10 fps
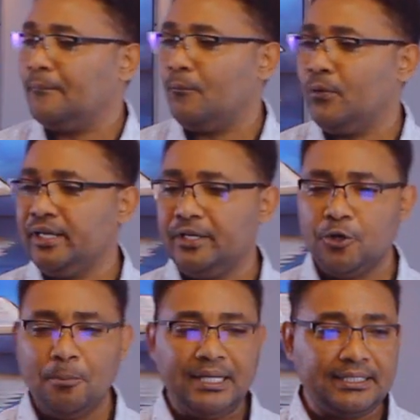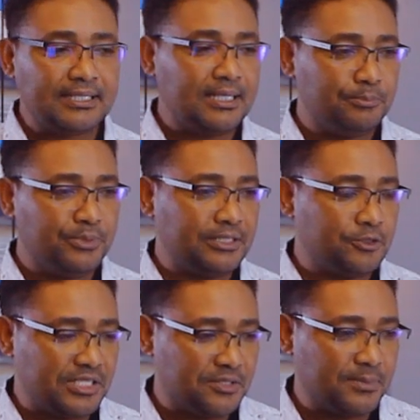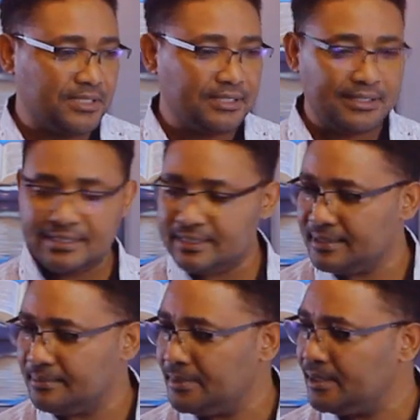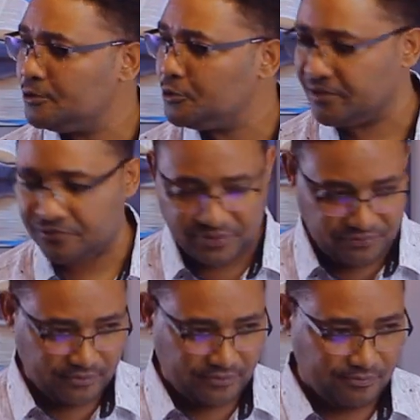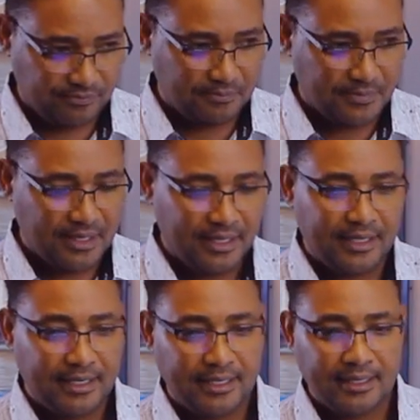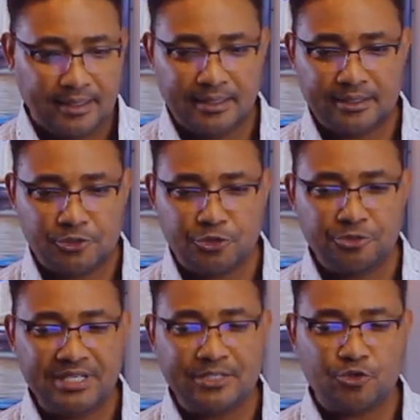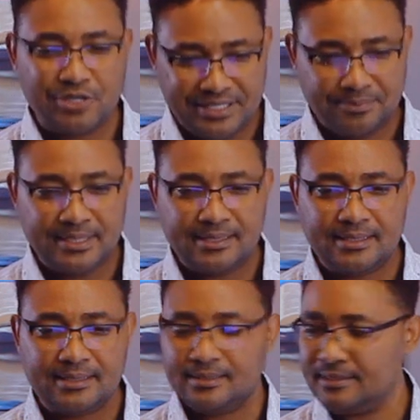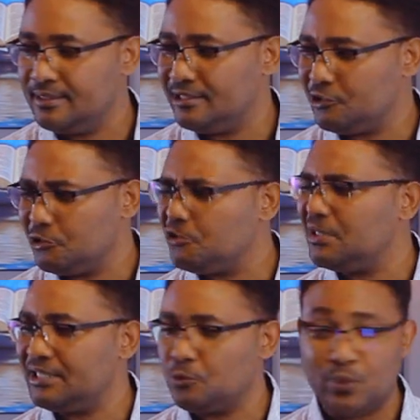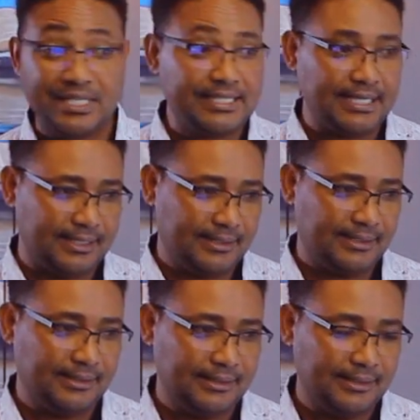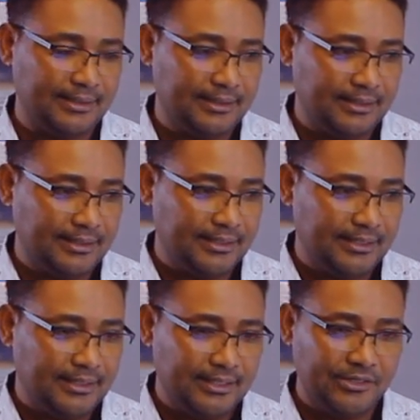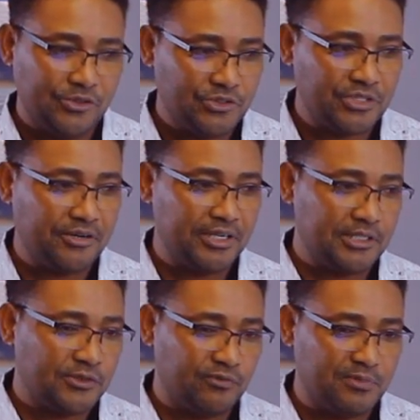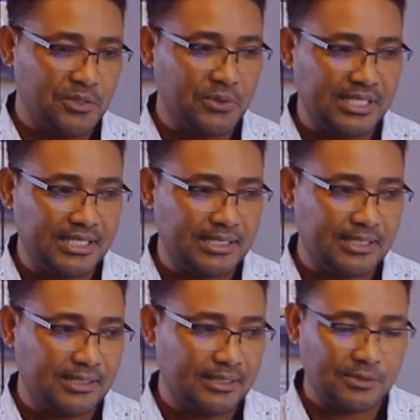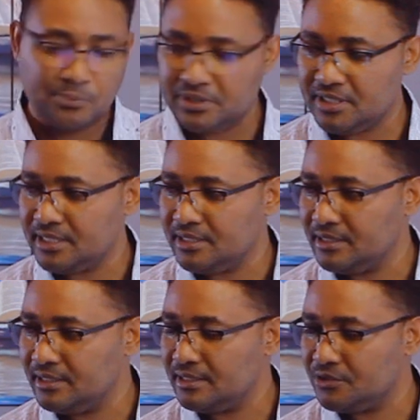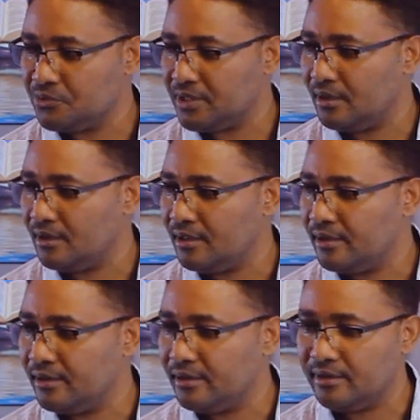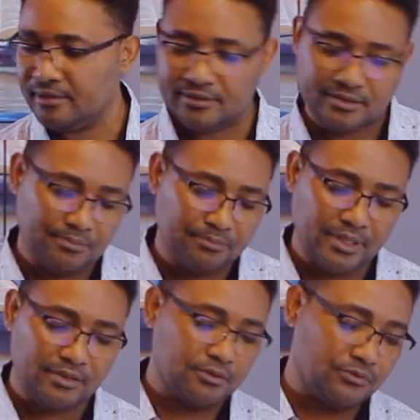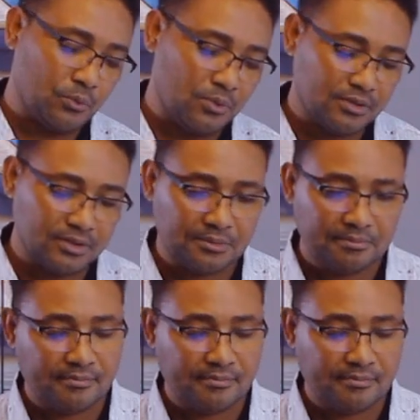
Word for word: we normally celebrate Christmas in December 25th. During Christmas, it's usually winter in those areas of Middle East, especially in Israel and some parts of the world.